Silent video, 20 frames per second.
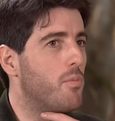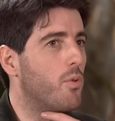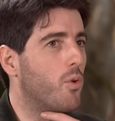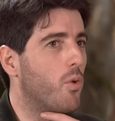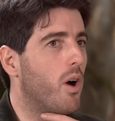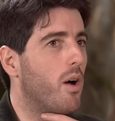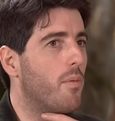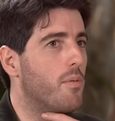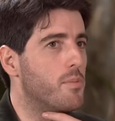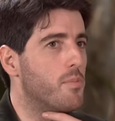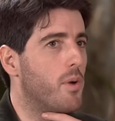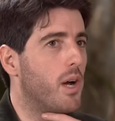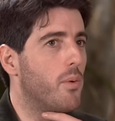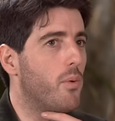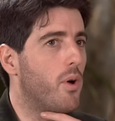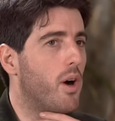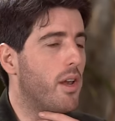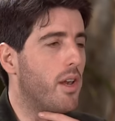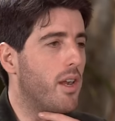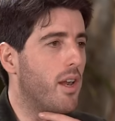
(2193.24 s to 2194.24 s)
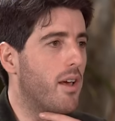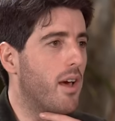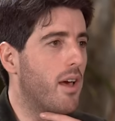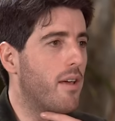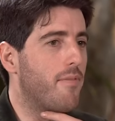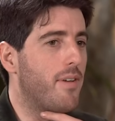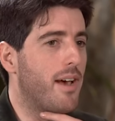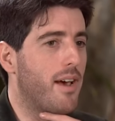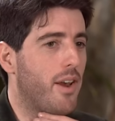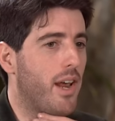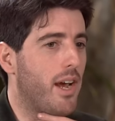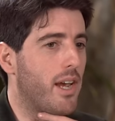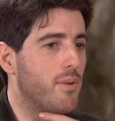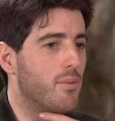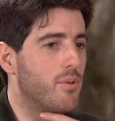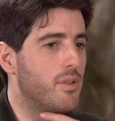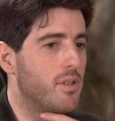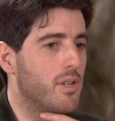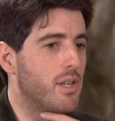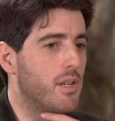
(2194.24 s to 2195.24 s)
Maguire was my one, and I found out he
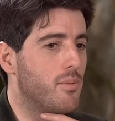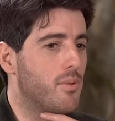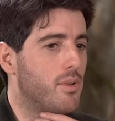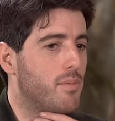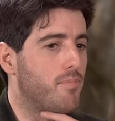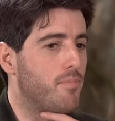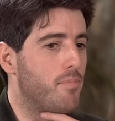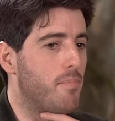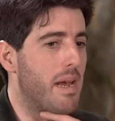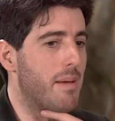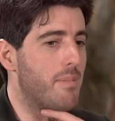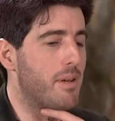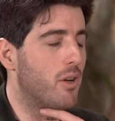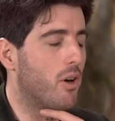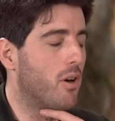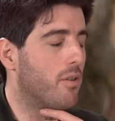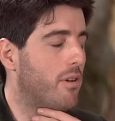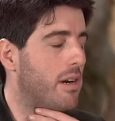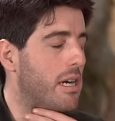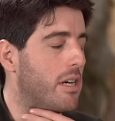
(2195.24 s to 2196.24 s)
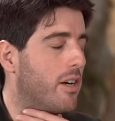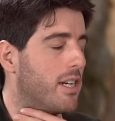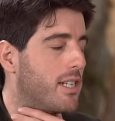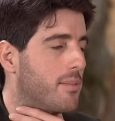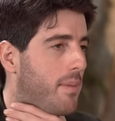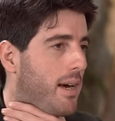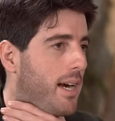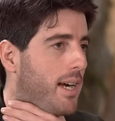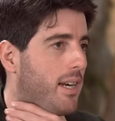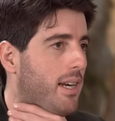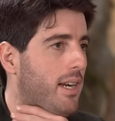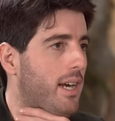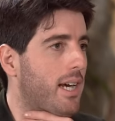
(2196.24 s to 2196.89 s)
was maybe not a very nice man.